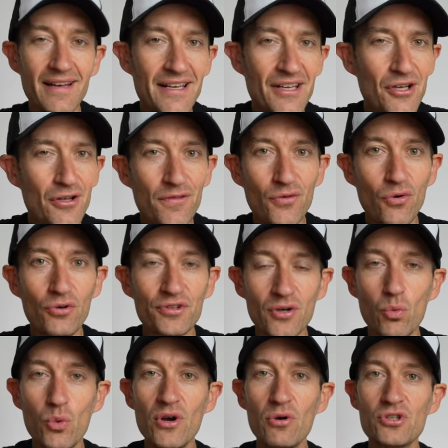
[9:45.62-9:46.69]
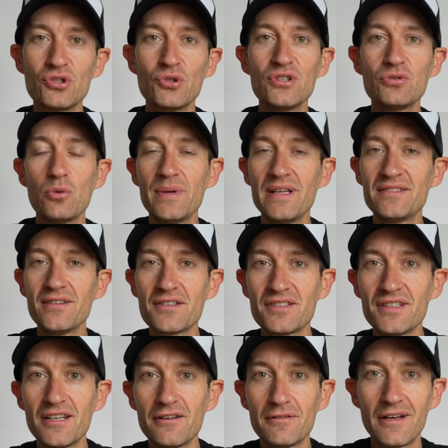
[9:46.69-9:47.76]
and who thought wheel choice would be such
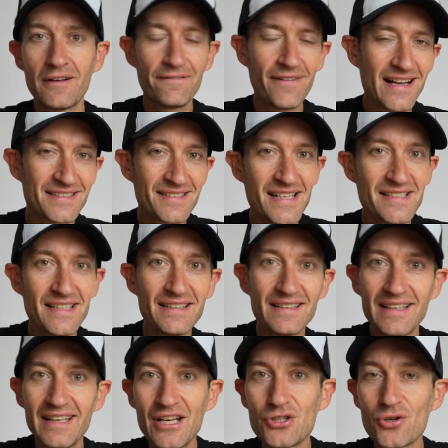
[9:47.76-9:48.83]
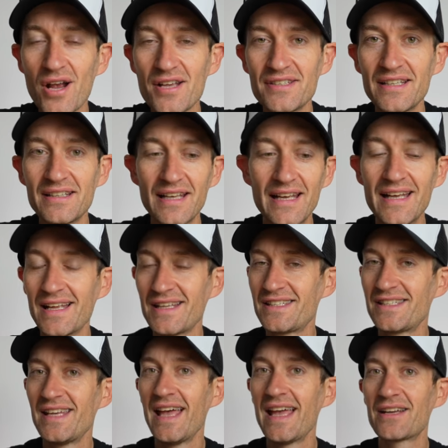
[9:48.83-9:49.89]
a fascinating, interesting
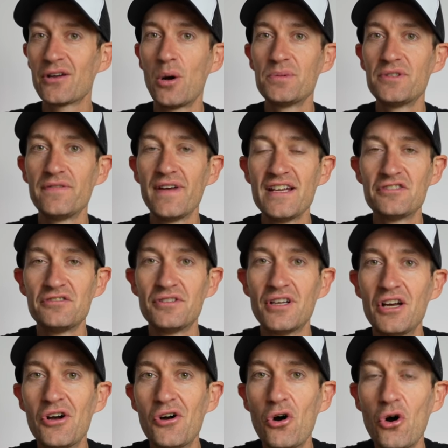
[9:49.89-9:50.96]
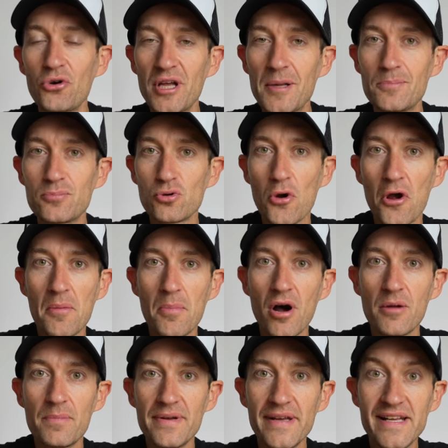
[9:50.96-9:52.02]
tech observation on a pro
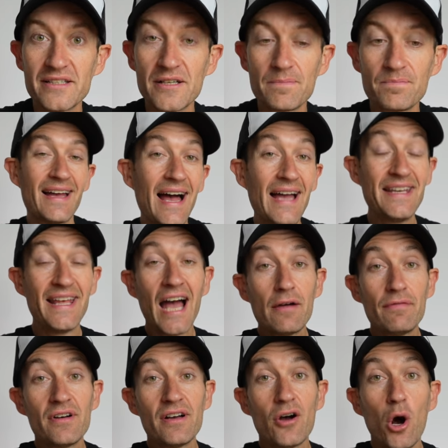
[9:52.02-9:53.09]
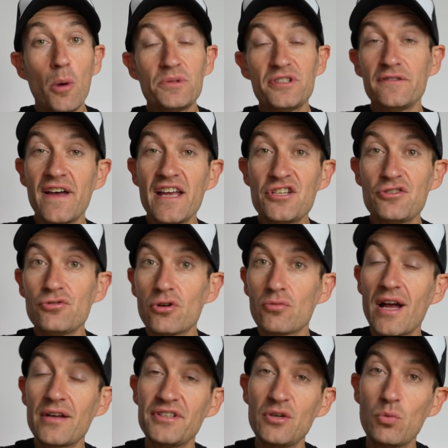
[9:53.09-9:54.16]
bike piece. And the other observation
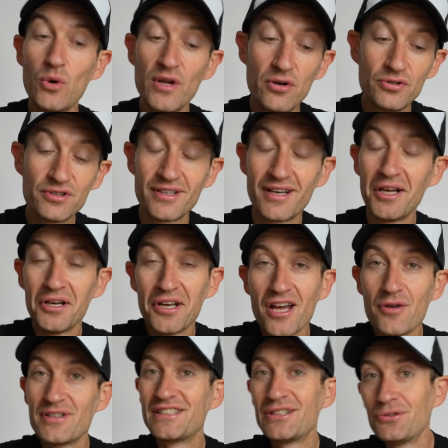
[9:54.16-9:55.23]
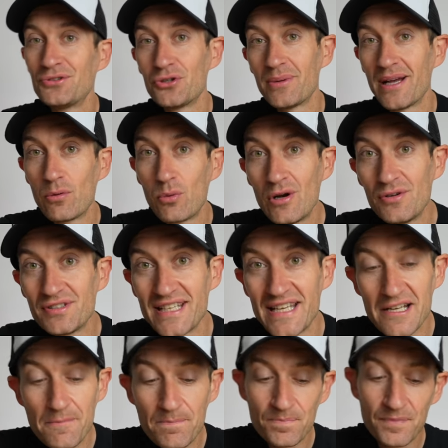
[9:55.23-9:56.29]
around these wheels, I know we're still talking about wheels
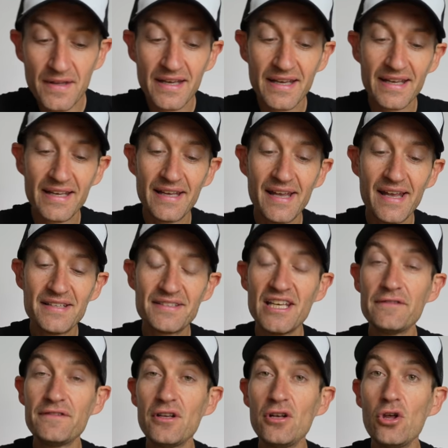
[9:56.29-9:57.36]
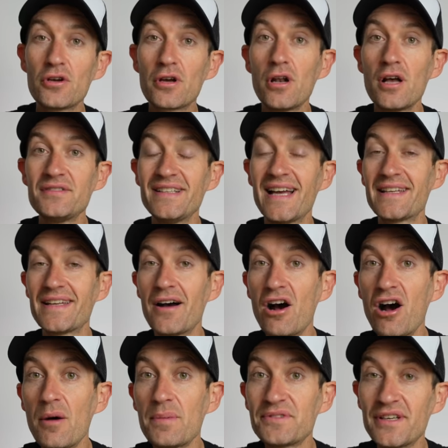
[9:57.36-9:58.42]
here, is if you look closely at the
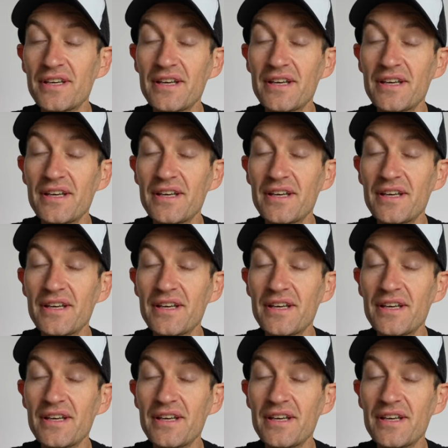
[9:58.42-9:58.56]
hubs,